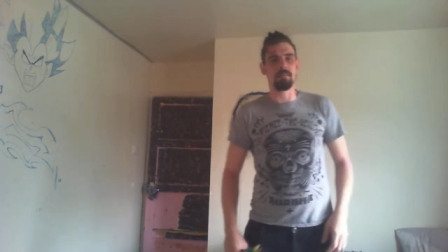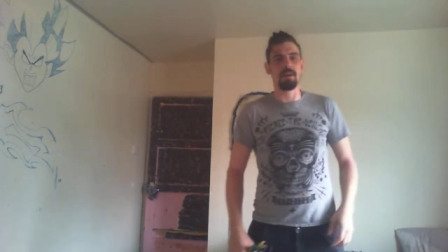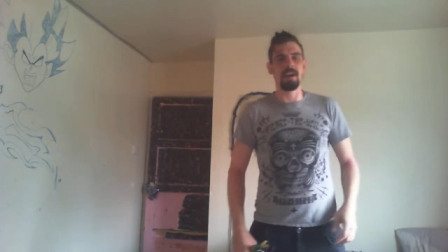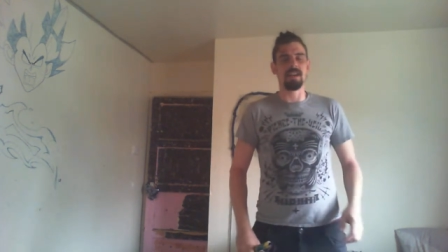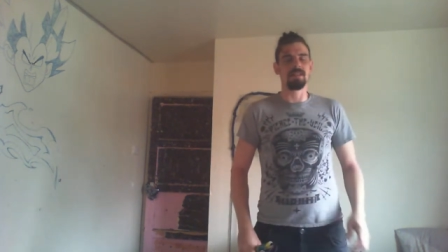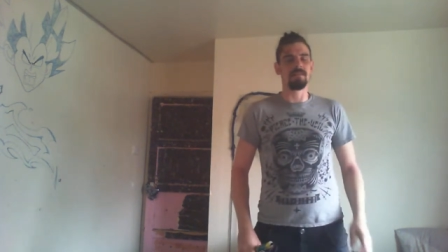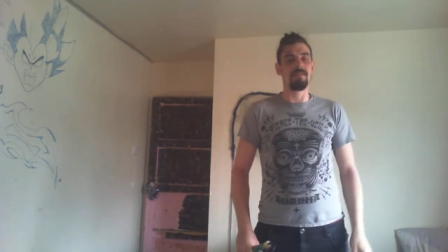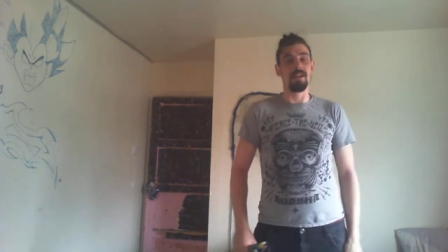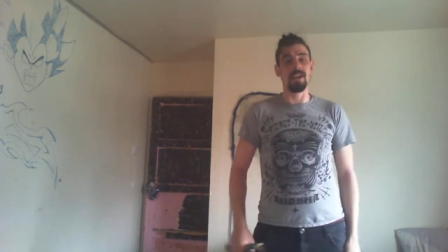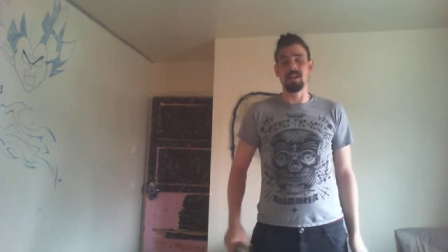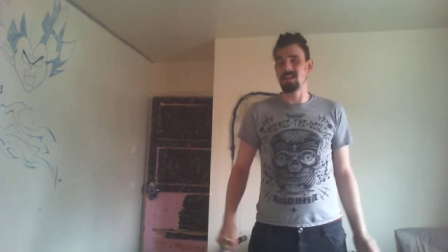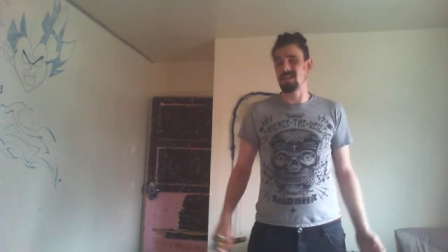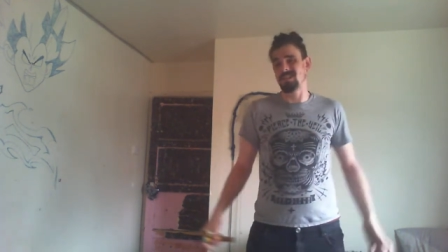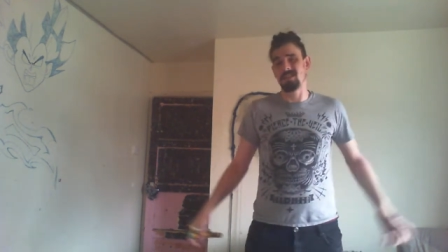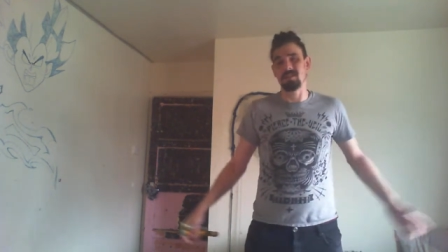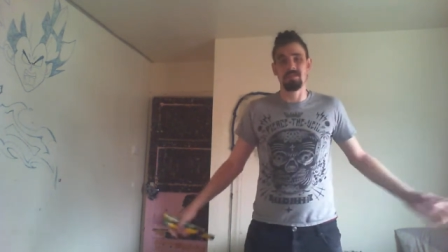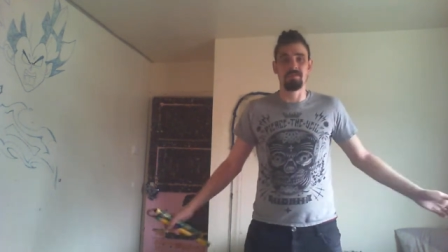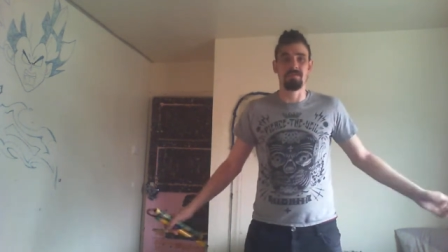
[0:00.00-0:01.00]
pass fake.
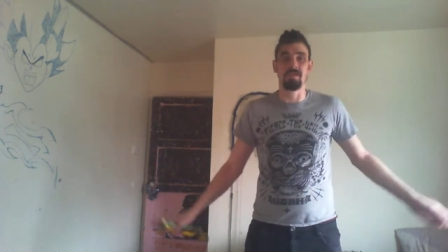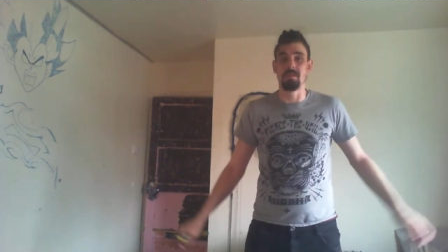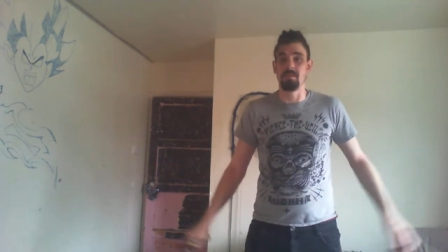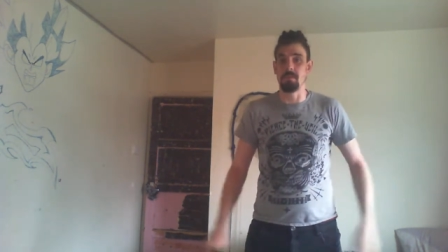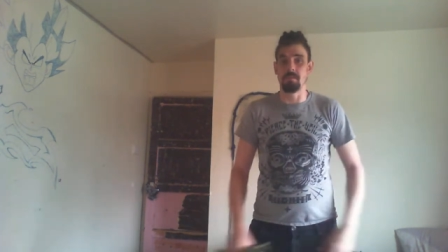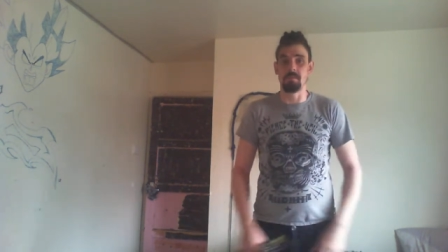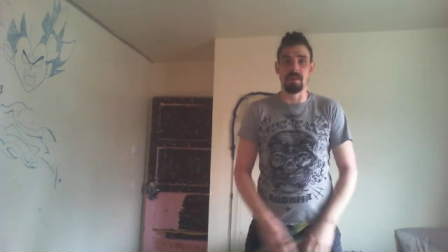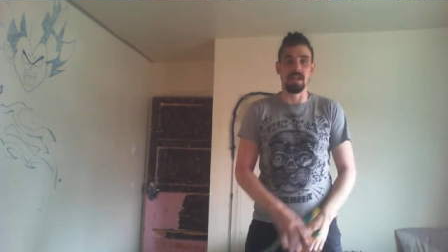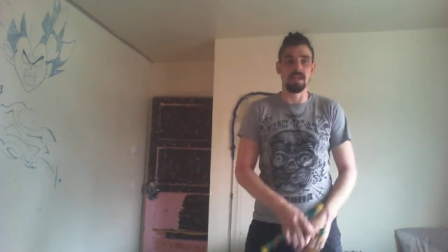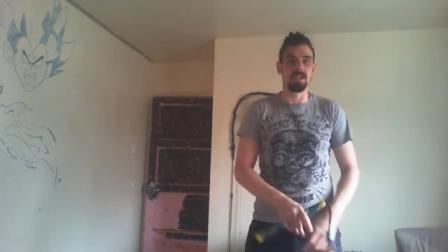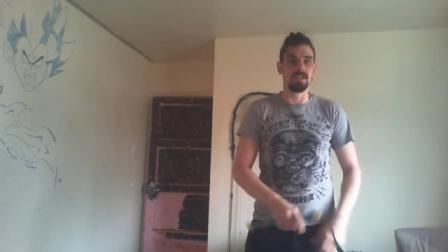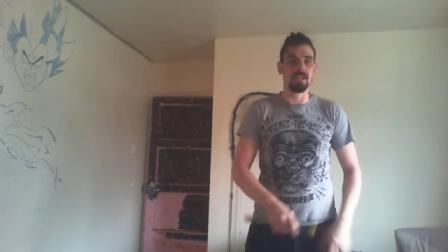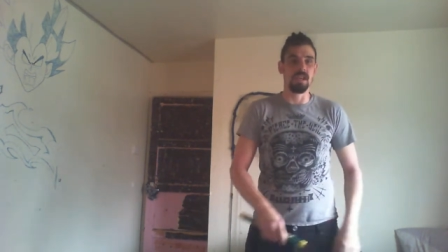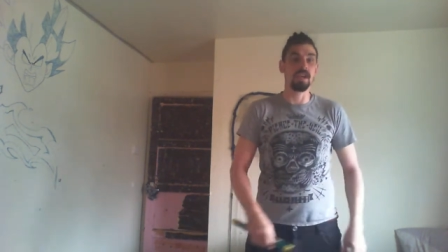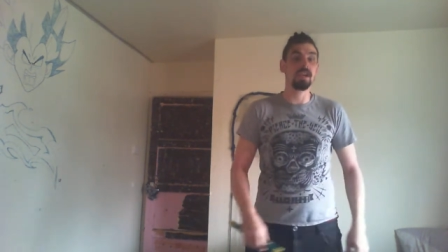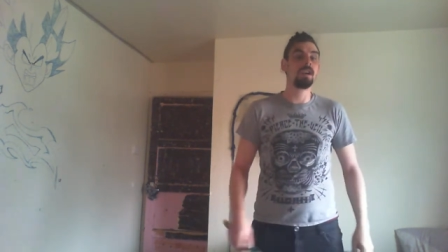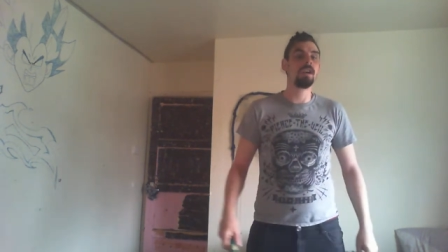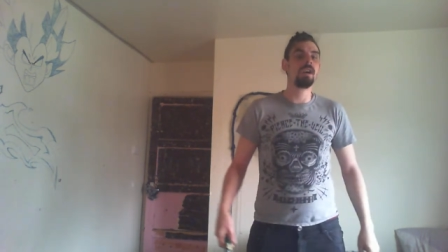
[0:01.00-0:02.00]
That's extremely
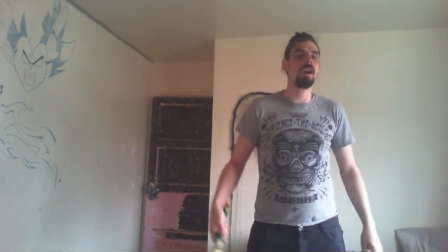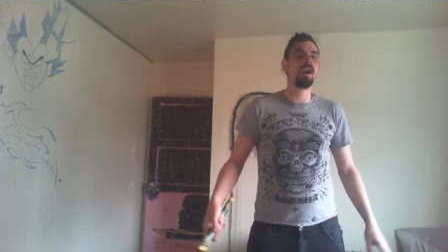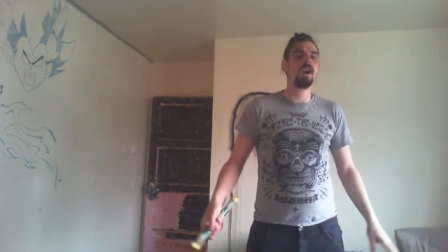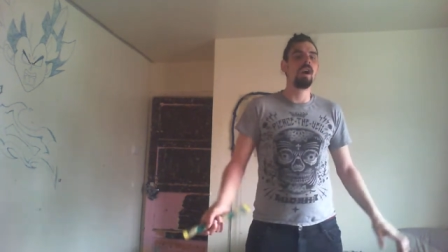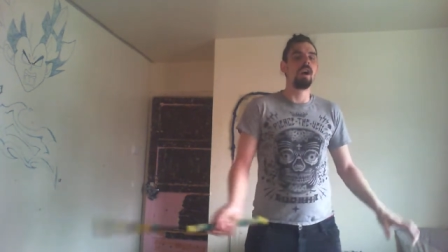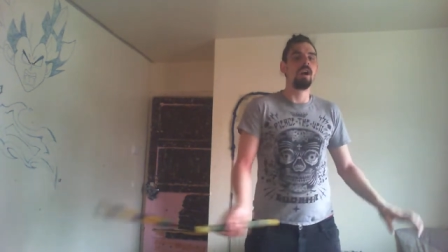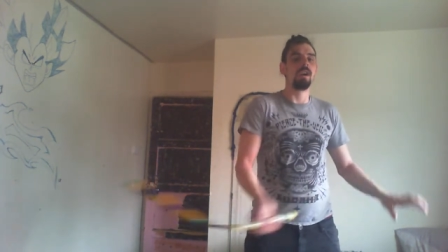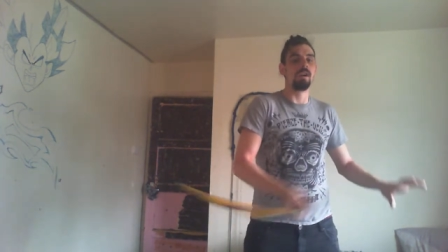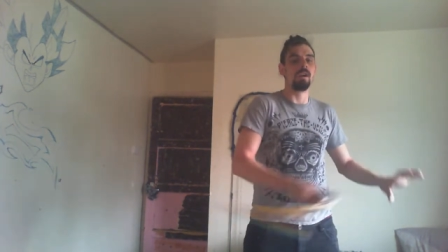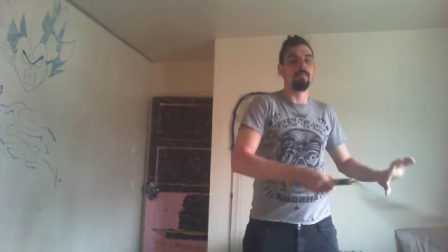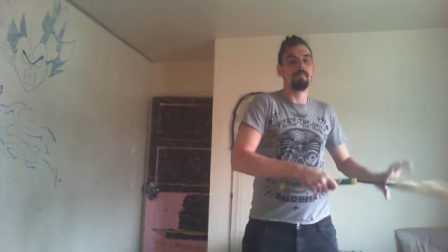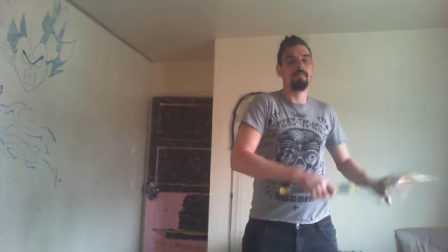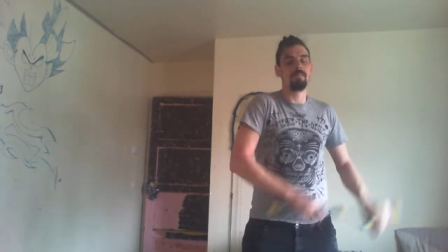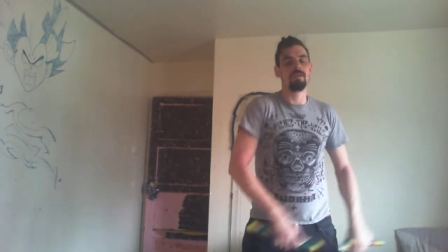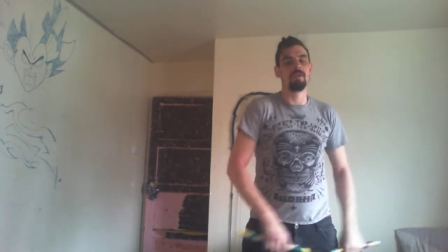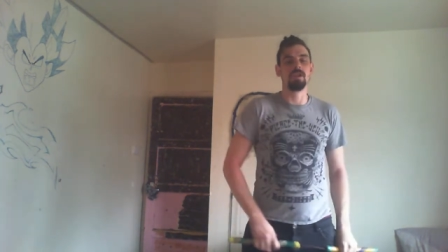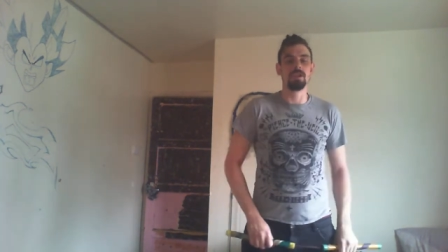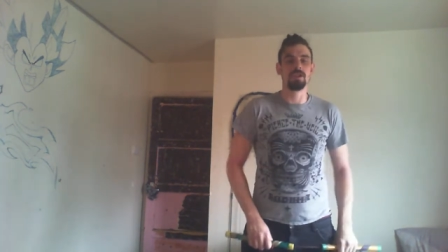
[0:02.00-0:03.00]
basic. Um,
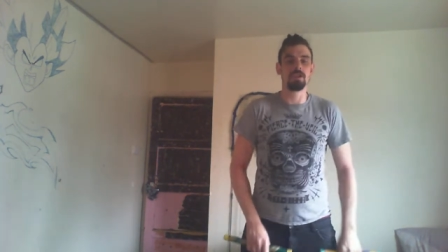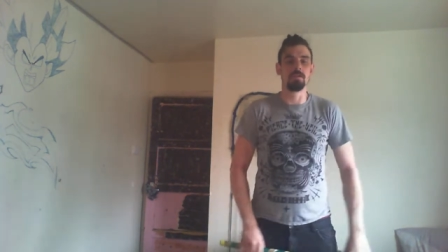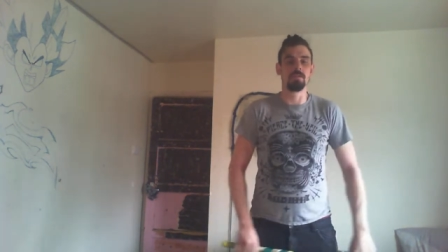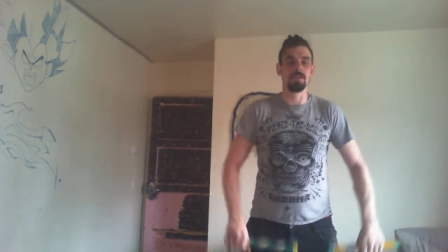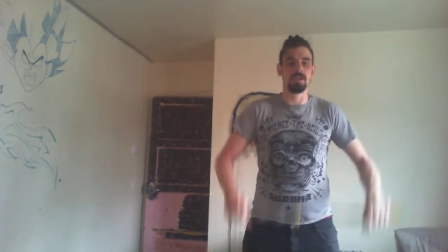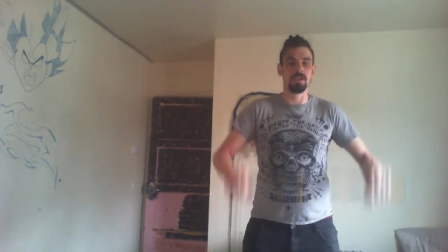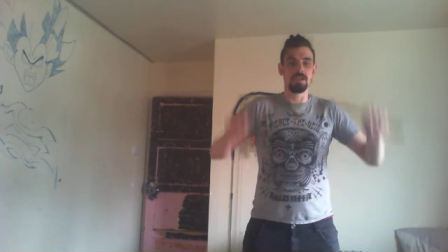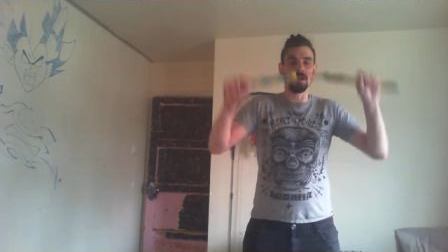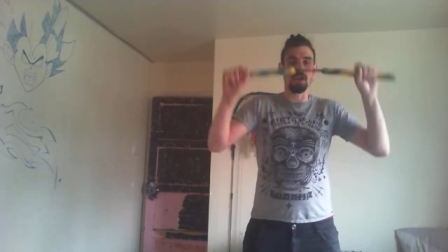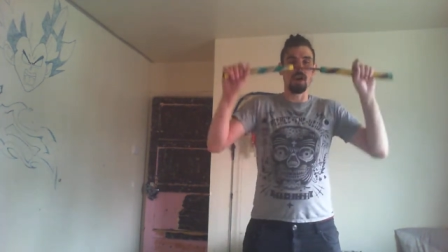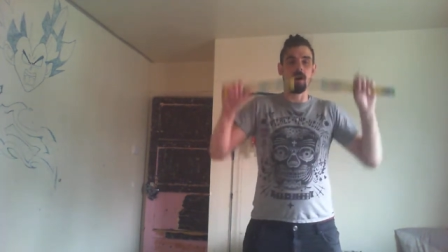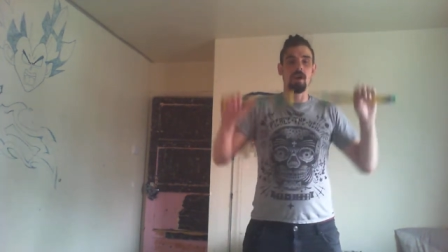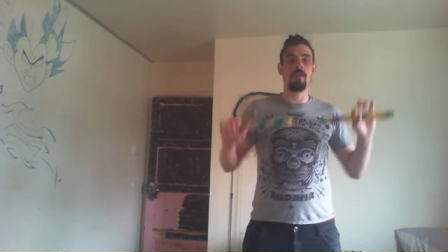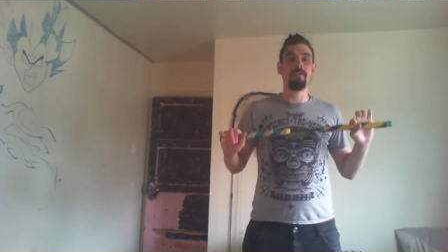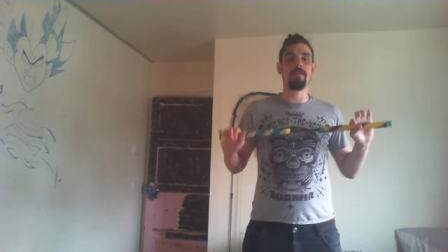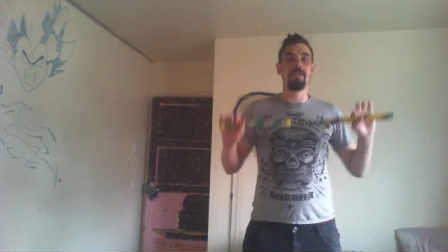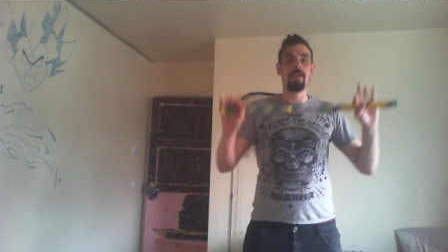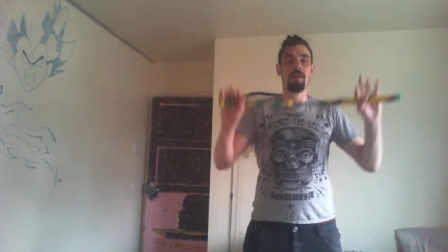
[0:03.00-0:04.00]
right, so we're going to start
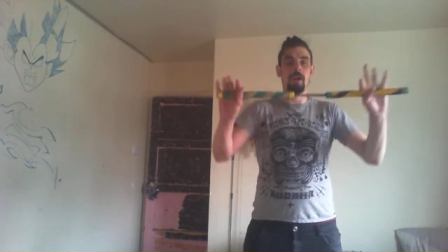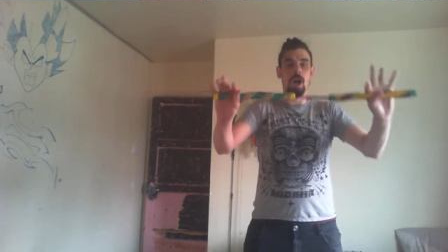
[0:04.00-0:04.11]
off